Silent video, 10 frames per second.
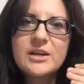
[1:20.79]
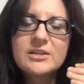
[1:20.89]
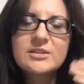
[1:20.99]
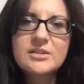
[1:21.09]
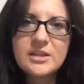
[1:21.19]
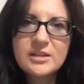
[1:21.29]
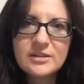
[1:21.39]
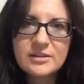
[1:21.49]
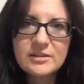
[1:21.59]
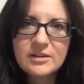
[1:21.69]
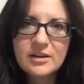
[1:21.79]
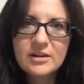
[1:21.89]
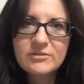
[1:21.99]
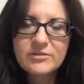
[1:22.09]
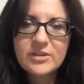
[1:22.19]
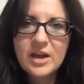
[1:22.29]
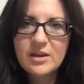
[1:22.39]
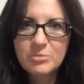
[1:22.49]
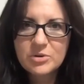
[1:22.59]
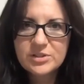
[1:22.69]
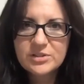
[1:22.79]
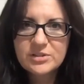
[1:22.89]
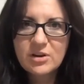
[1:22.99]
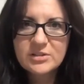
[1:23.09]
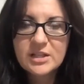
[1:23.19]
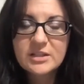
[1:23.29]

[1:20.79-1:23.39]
see of that person's content,